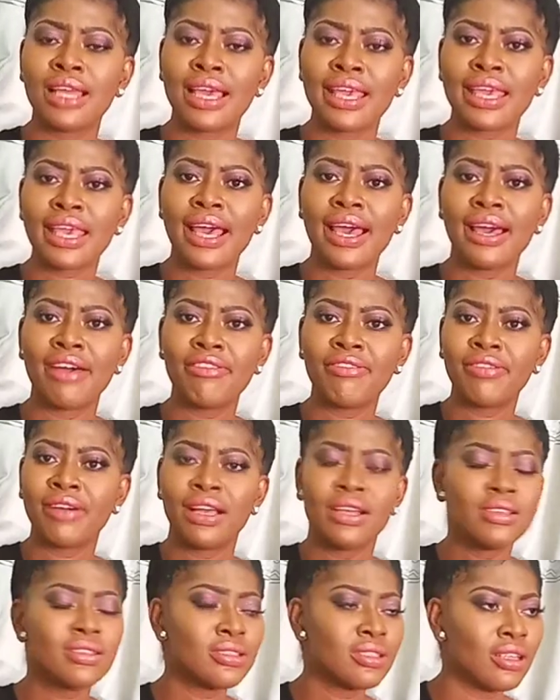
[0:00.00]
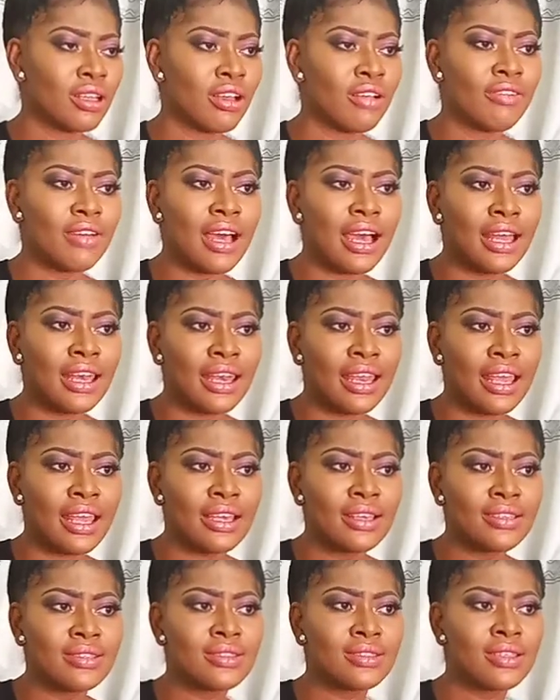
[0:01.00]
Like her fans love
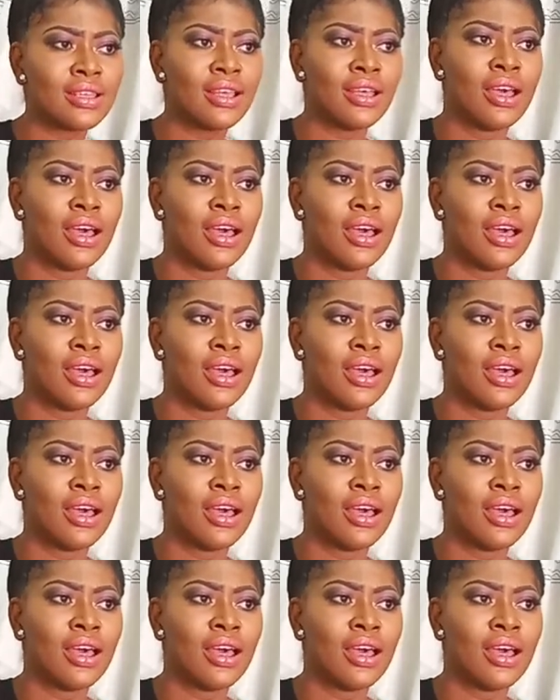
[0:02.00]
Alex,